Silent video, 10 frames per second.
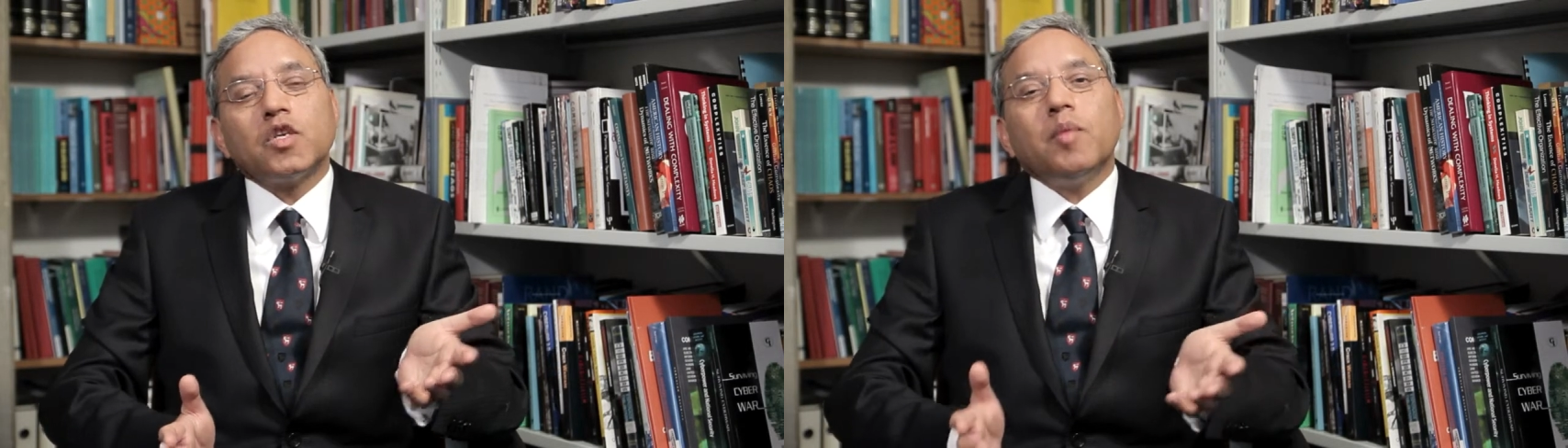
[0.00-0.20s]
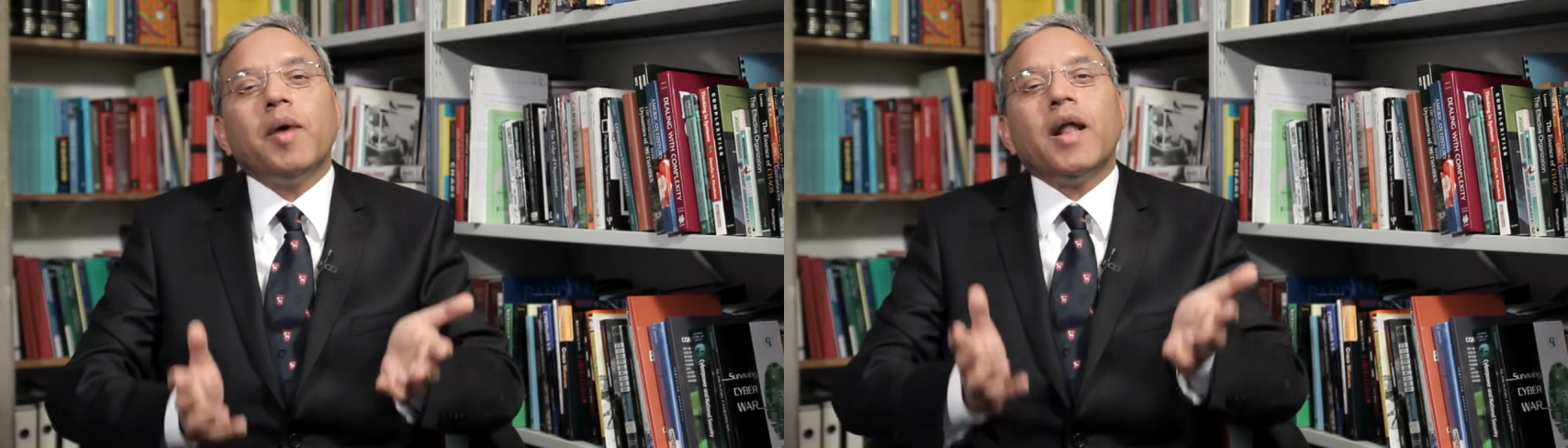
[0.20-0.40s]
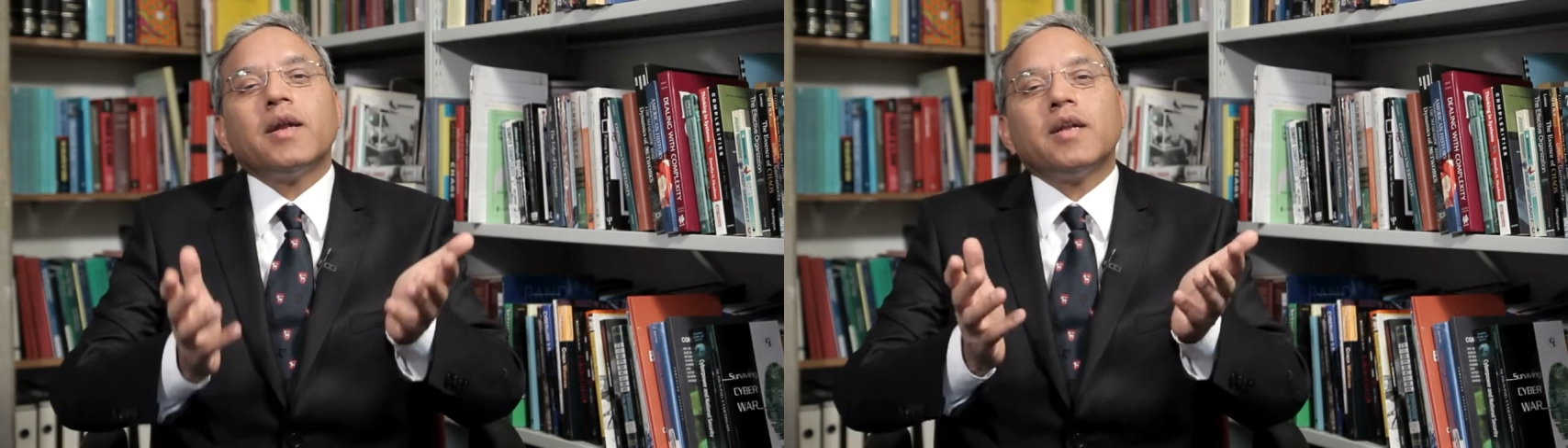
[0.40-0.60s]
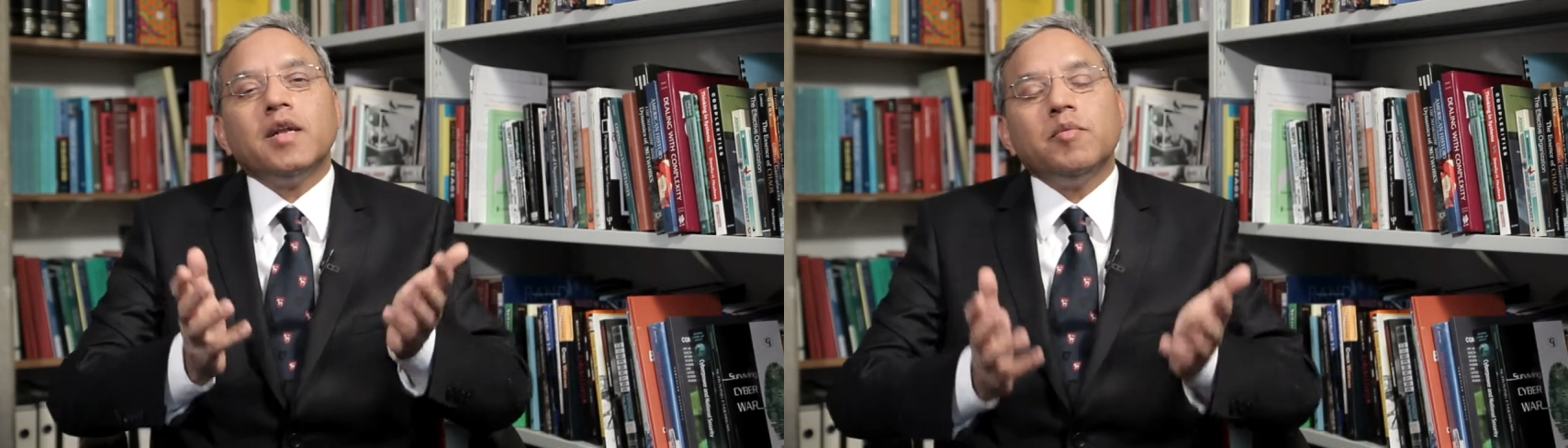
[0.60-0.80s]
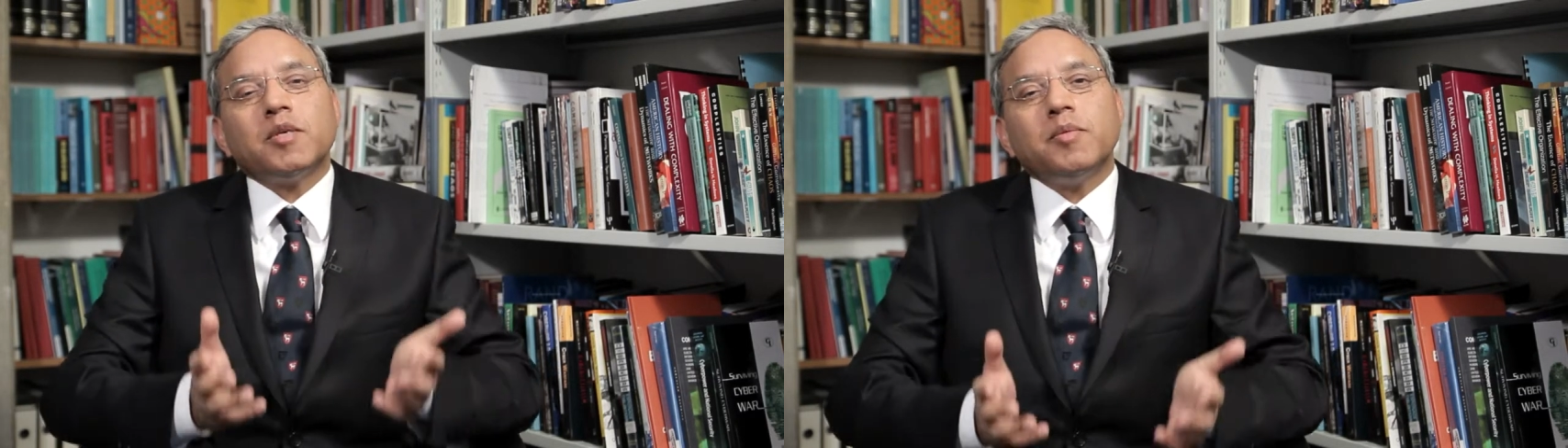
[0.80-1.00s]
Some
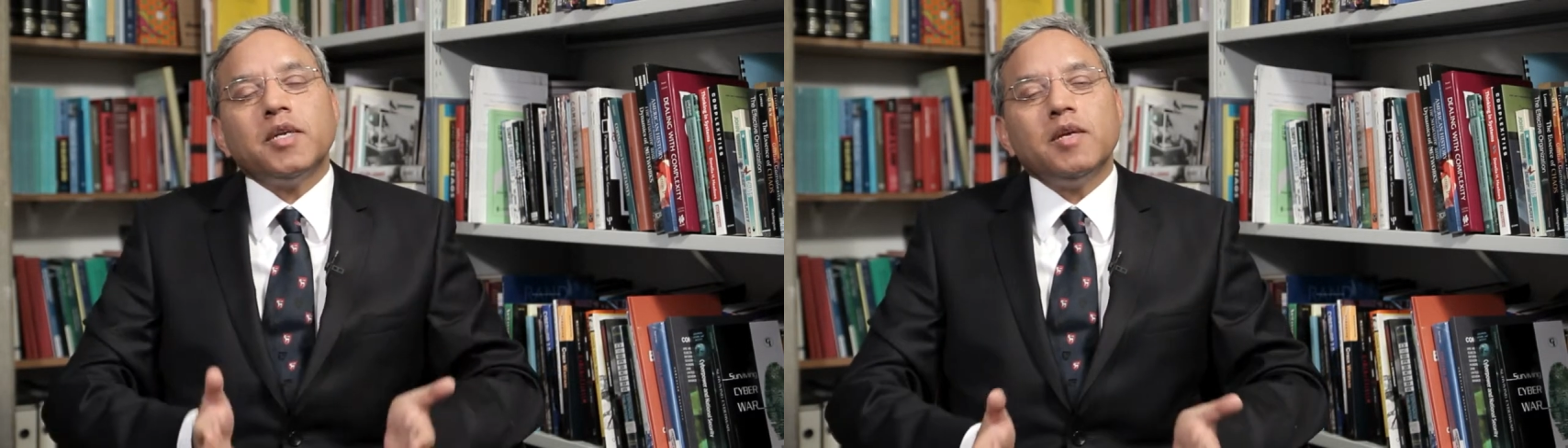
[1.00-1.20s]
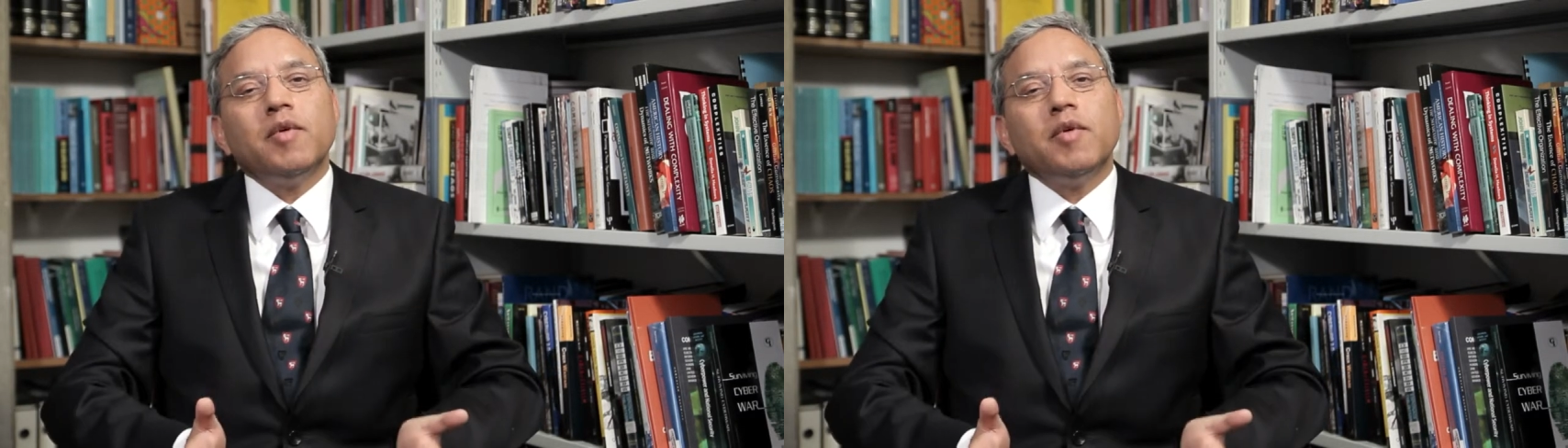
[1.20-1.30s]
bilateral investment